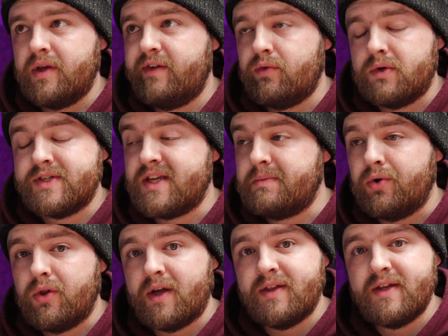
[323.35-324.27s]
If you want to see
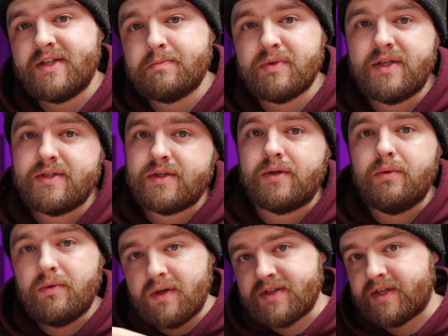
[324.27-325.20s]
more like this, please
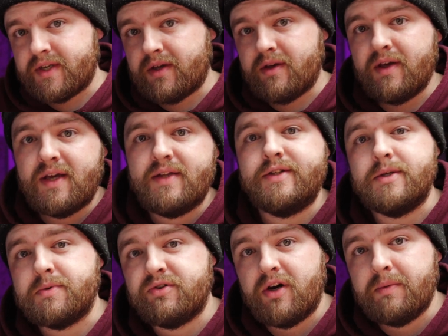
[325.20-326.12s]
do consider hitting
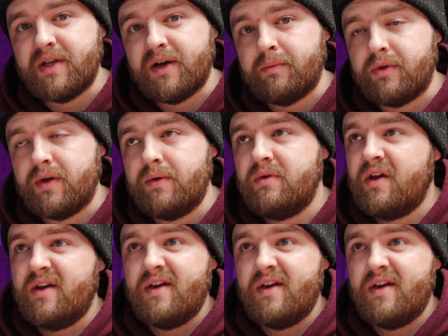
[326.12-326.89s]
subscribe down below.